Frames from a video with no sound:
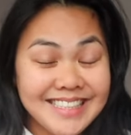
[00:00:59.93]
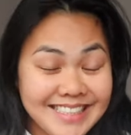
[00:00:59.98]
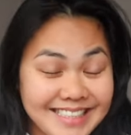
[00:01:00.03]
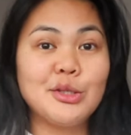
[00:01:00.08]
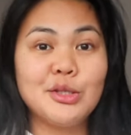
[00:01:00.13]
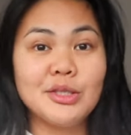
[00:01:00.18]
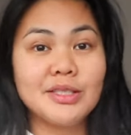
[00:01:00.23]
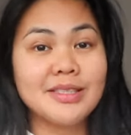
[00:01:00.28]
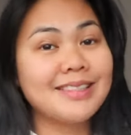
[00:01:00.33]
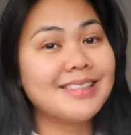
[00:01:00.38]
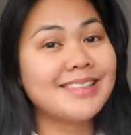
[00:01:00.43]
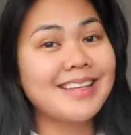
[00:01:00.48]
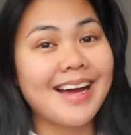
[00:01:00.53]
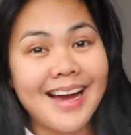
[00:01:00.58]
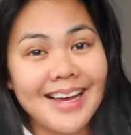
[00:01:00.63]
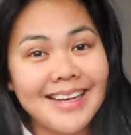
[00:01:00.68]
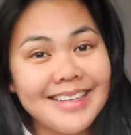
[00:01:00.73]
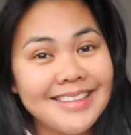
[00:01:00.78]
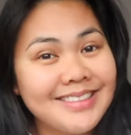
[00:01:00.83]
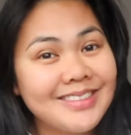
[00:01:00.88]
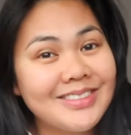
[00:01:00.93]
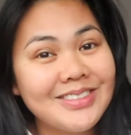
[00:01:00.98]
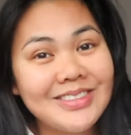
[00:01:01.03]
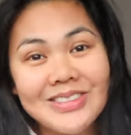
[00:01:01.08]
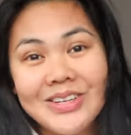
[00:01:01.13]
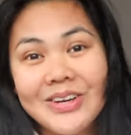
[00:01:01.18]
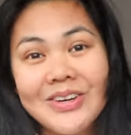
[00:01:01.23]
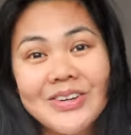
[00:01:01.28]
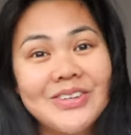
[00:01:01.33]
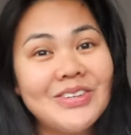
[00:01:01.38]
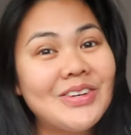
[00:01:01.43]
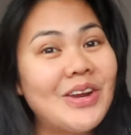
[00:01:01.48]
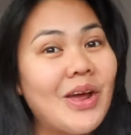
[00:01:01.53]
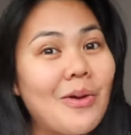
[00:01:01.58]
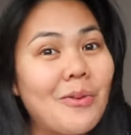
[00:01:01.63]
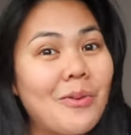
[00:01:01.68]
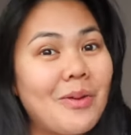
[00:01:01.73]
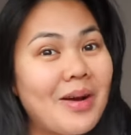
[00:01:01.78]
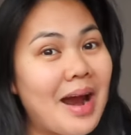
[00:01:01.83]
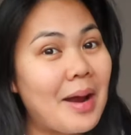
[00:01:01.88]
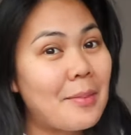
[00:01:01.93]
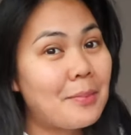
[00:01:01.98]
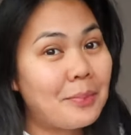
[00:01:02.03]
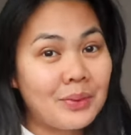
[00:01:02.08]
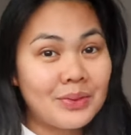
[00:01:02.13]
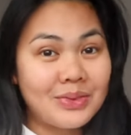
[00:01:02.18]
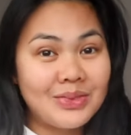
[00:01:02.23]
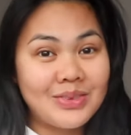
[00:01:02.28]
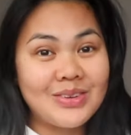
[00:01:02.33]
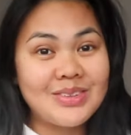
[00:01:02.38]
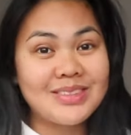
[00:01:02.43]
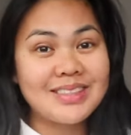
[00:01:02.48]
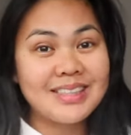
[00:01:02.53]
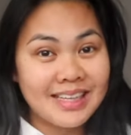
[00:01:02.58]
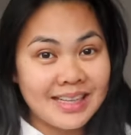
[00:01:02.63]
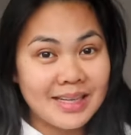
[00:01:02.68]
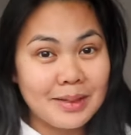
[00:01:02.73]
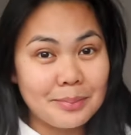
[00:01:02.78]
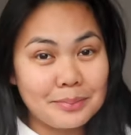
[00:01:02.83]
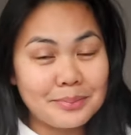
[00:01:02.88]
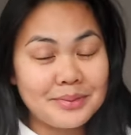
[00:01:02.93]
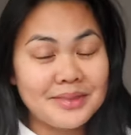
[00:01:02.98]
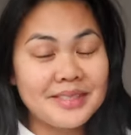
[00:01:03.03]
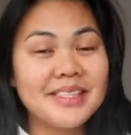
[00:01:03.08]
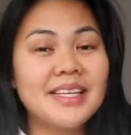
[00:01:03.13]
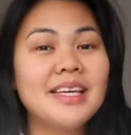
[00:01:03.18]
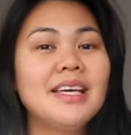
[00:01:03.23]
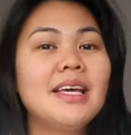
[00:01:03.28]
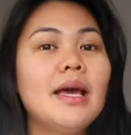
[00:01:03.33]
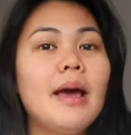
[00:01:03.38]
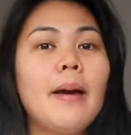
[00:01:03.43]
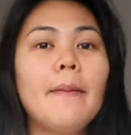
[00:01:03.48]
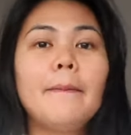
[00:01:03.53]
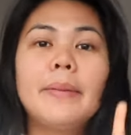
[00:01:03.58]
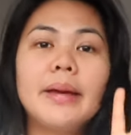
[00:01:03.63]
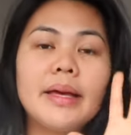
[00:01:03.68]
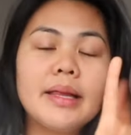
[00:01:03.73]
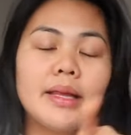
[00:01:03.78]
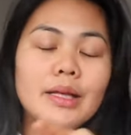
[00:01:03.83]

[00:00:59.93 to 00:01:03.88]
It's just, I don't know where I put those clips. But yeah,